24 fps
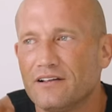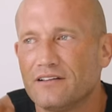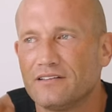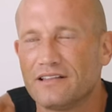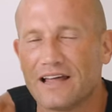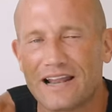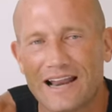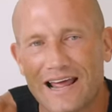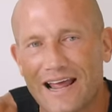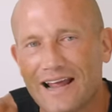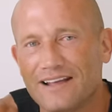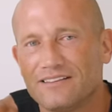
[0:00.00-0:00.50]

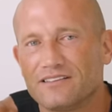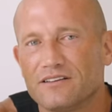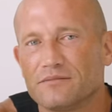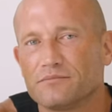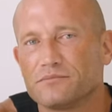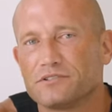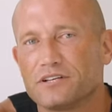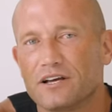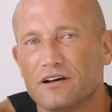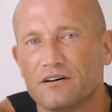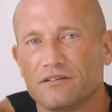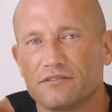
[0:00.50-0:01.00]
that hate
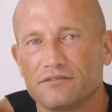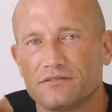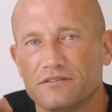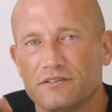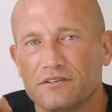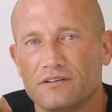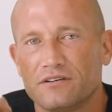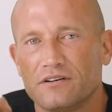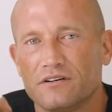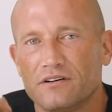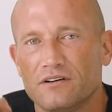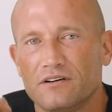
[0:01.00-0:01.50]
themselves.
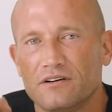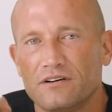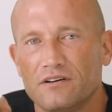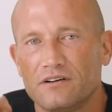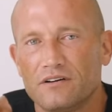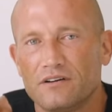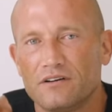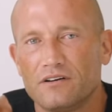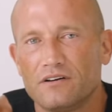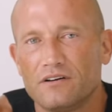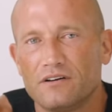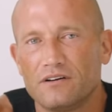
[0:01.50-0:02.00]

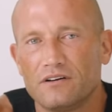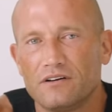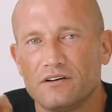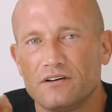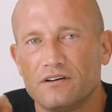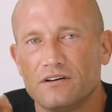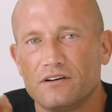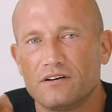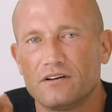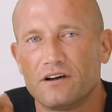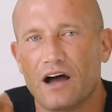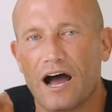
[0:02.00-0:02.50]

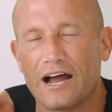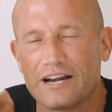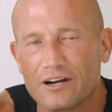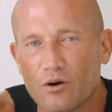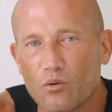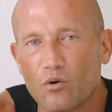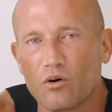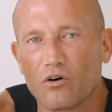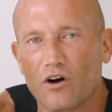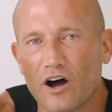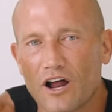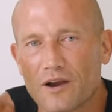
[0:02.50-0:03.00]
I
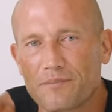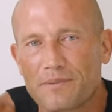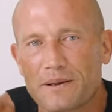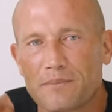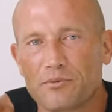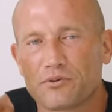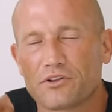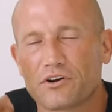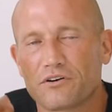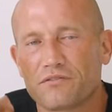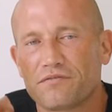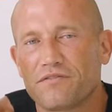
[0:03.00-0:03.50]
know a lot of
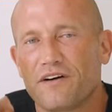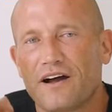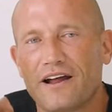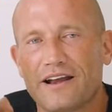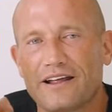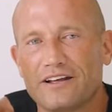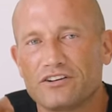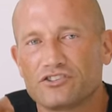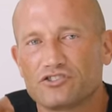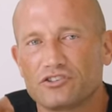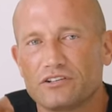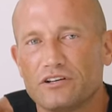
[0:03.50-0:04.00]
people that are
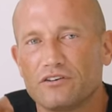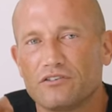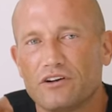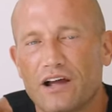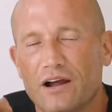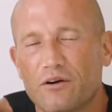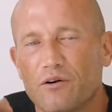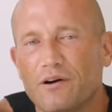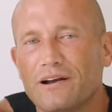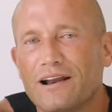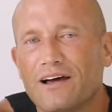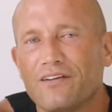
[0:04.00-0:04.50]
financially
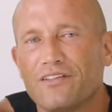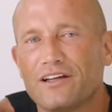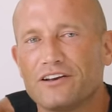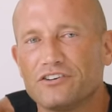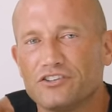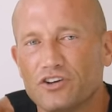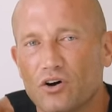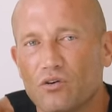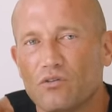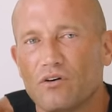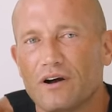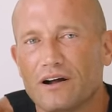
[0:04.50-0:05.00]
okay right now that
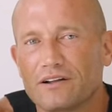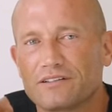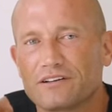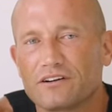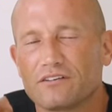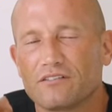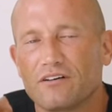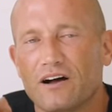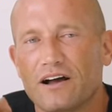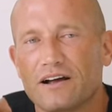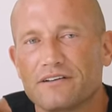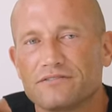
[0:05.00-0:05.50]
don't like
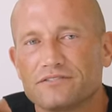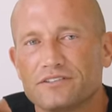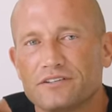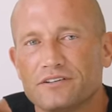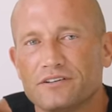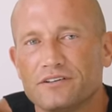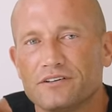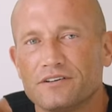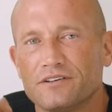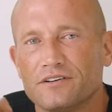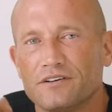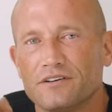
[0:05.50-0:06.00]
their lives.
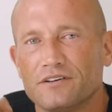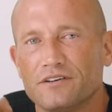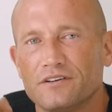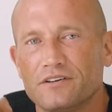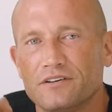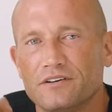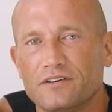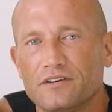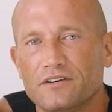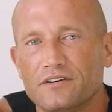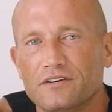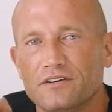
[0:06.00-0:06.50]

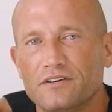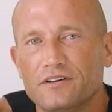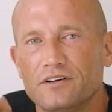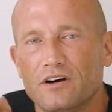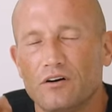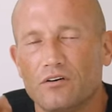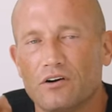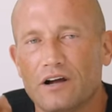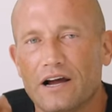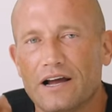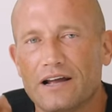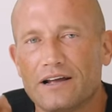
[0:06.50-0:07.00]

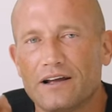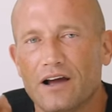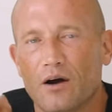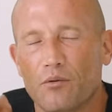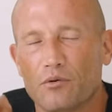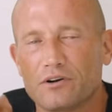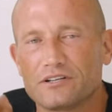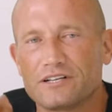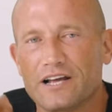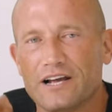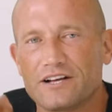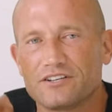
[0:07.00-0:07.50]
Okay, I
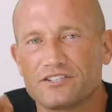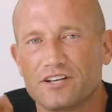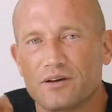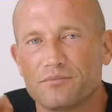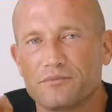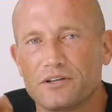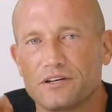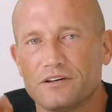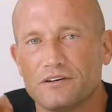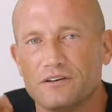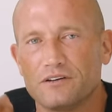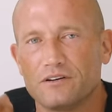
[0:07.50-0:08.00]
want to tell you
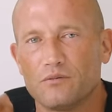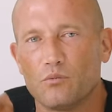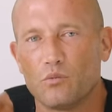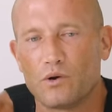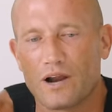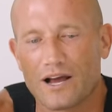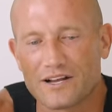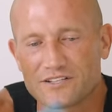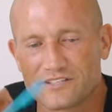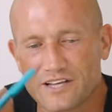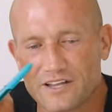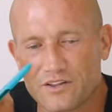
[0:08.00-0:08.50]
something.
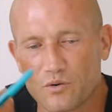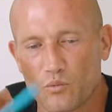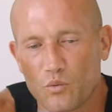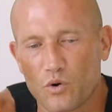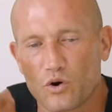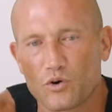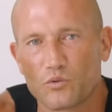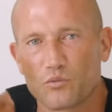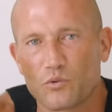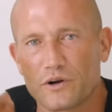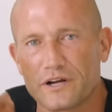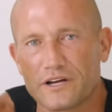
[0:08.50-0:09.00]
When I say the
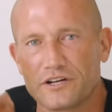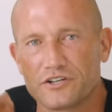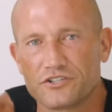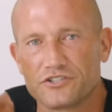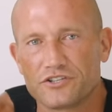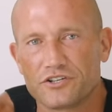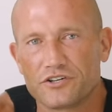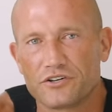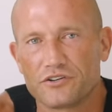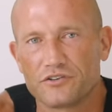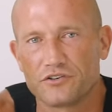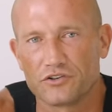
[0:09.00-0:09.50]
word
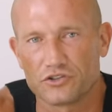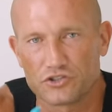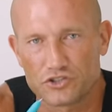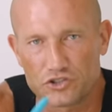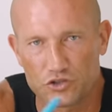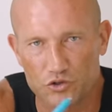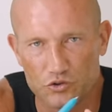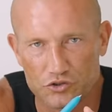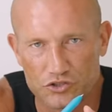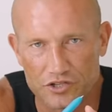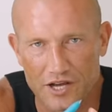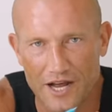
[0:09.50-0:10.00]
rich, there's
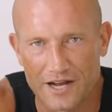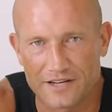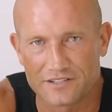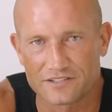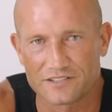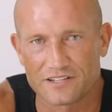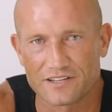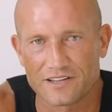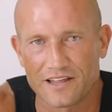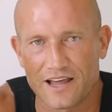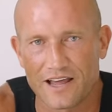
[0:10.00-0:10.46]
two sides to